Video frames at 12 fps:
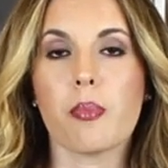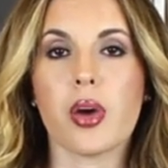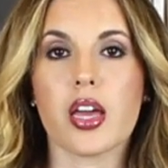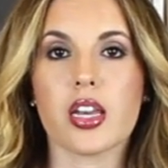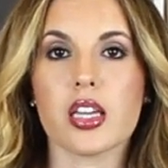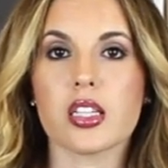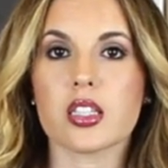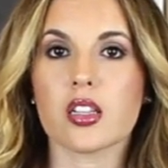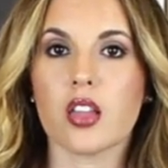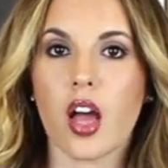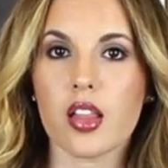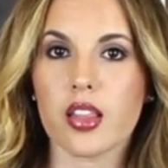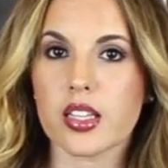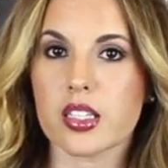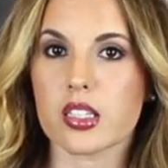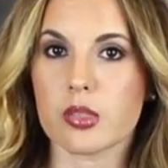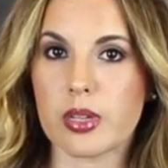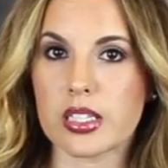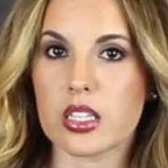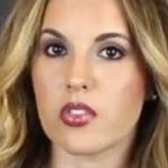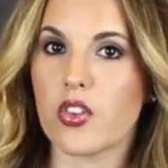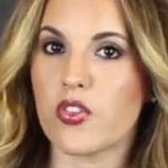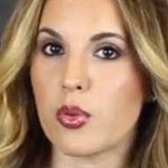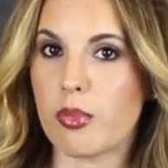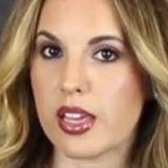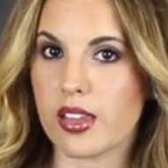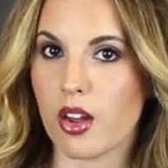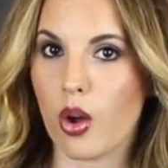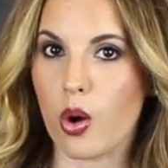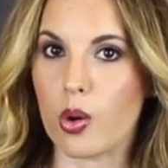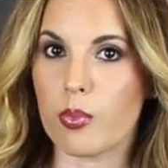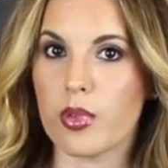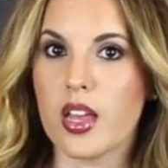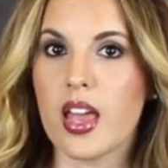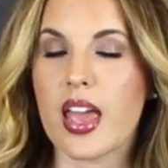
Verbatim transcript: But it's a lot less expensive if you make it at home.